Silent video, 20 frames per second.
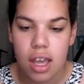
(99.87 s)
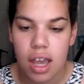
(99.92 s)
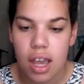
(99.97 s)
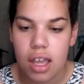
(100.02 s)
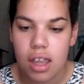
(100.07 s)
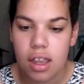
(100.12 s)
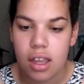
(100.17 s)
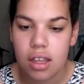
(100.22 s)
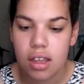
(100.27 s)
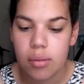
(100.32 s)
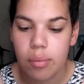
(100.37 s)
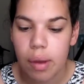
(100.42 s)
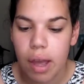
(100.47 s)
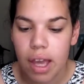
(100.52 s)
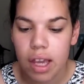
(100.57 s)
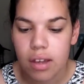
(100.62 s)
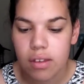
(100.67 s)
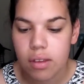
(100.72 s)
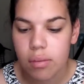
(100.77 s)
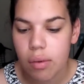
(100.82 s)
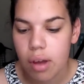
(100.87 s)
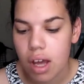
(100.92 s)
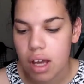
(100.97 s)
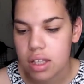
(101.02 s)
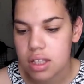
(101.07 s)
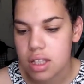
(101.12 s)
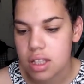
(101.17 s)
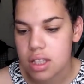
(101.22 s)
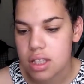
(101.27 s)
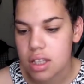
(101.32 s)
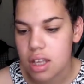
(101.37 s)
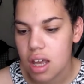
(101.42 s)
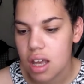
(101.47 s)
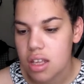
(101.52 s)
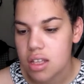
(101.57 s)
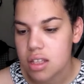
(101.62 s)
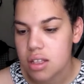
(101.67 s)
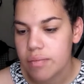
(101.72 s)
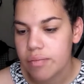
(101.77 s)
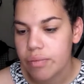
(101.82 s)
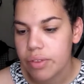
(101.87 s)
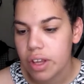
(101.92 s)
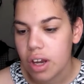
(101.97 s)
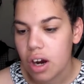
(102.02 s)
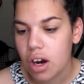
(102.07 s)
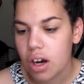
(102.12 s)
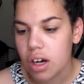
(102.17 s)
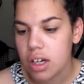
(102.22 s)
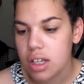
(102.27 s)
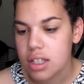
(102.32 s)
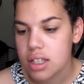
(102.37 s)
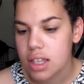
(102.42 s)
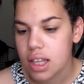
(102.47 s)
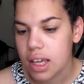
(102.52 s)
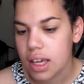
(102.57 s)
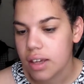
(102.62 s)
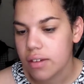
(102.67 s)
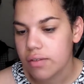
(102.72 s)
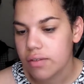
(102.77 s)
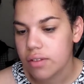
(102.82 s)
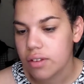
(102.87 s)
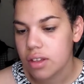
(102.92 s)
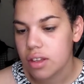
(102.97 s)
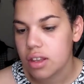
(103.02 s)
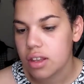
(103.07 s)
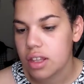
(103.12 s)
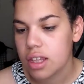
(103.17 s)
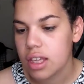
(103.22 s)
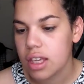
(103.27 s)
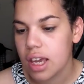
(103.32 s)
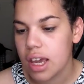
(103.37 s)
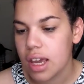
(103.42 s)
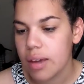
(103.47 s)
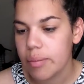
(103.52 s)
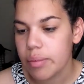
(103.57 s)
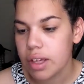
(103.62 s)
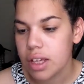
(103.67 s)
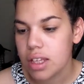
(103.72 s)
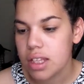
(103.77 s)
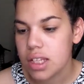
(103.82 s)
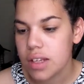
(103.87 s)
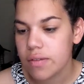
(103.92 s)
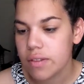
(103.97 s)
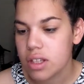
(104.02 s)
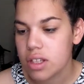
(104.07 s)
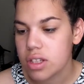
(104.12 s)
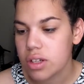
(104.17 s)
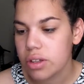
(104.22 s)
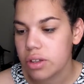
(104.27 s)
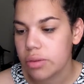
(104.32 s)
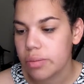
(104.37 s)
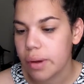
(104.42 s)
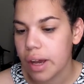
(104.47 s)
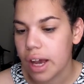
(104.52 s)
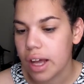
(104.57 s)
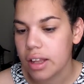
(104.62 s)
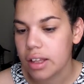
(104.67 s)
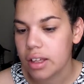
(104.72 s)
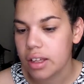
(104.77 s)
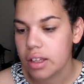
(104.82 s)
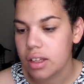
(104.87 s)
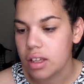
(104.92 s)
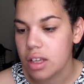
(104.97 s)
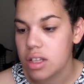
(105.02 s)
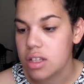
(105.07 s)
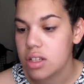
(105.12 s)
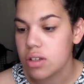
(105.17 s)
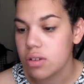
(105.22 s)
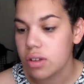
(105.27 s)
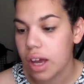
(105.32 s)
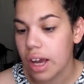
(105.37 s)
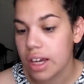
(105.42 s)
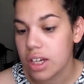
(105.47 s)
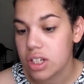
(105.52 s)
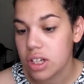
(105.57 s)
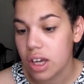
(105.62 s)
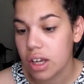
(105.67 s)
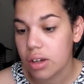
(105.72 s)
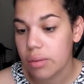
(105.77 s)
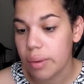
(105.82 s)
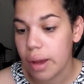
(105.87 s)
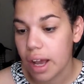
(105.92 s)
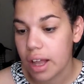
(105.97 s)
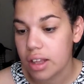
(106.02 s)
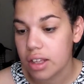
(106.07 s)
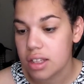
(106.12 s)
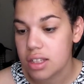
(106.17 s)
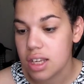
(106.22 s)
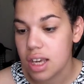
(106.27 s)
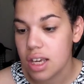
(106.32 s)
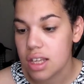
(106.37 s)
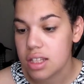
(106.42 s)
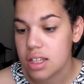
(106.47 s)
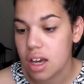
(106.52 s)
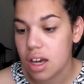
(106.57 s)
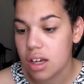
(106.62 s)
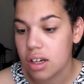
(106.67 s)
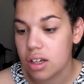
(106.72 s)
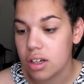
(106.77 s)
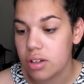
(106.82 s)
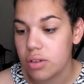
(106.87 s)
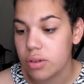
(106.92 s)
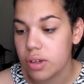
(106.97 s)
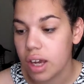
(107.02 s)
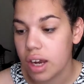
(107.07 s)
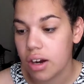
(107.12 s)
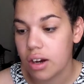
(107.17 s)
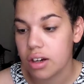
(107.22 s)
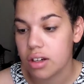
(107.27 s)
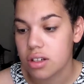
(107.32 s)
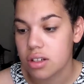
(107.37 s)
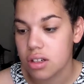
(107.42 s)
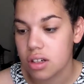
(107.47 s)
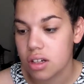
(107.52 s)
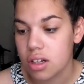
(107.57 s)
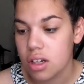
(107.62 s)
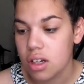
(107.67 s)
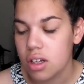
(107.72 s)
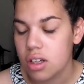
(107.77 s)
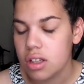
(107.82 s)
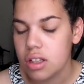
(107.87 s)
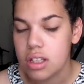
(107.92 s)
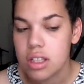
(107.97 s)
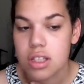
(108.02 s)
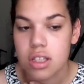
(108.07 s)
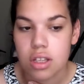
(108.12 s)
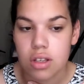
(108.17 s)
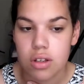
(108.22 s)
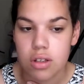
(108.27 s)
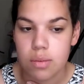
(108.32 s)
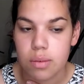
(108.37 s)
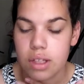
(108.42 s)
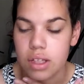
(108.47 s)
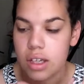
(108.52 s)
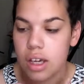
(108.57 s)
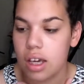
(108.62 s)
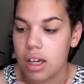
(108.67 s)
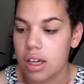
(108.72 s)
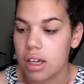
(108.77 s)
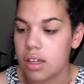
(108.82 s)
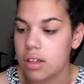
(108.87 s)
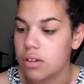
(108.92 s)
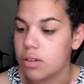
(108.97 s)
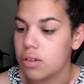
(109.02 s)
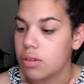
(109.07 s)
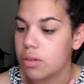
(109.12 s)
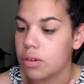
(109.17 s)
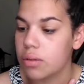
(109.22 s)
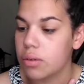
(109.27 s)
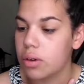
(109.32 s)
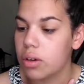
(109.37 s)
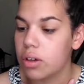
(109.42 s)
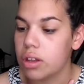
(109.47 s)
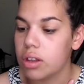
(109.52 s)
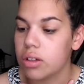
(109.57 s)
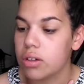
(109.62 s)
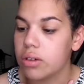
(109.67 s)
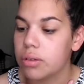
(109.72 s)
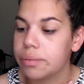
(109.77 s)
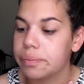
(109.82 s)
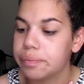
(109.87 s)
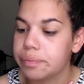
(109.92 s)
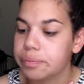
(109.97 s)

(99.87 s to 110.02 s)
and on the back of the box it says, Artist Life, the ambience of the Zulu palette, the Zulu eyeshadow palette takes on a new character. Excuse me, I don't know what I'm going through.